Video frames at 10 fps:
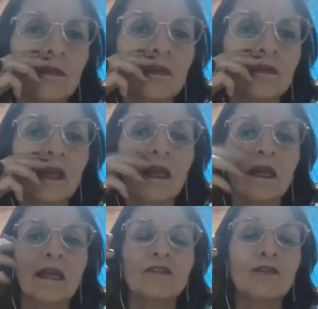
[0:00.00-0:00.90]
was
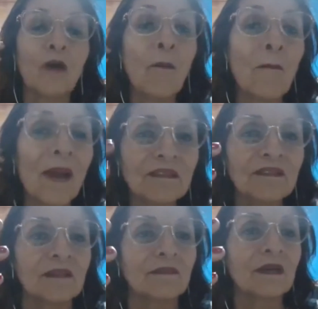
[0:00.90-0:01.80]
so
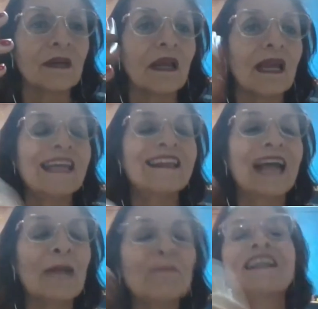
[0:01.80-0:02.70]
massive. It
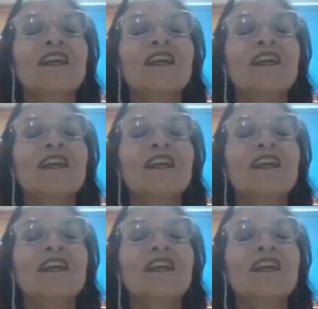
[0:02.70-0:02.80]
happened